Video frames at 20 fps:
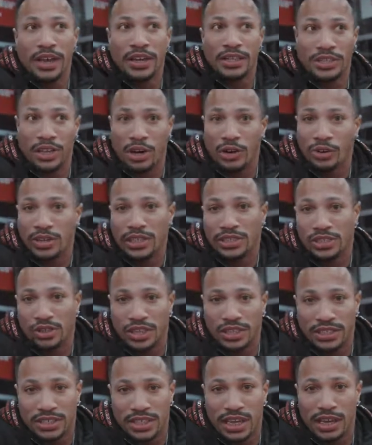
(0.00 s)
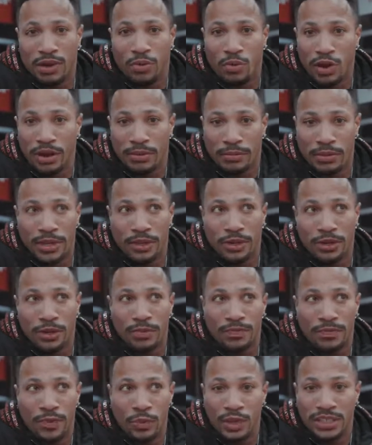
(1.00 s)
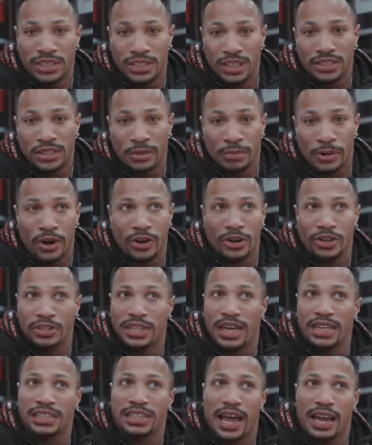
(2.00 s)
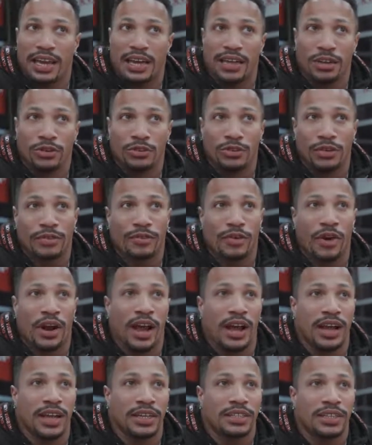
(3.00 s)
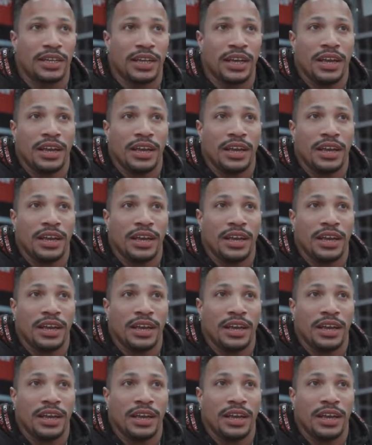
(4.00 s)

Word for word: So as you can see in one meal with just the burgers, that's not including the fries.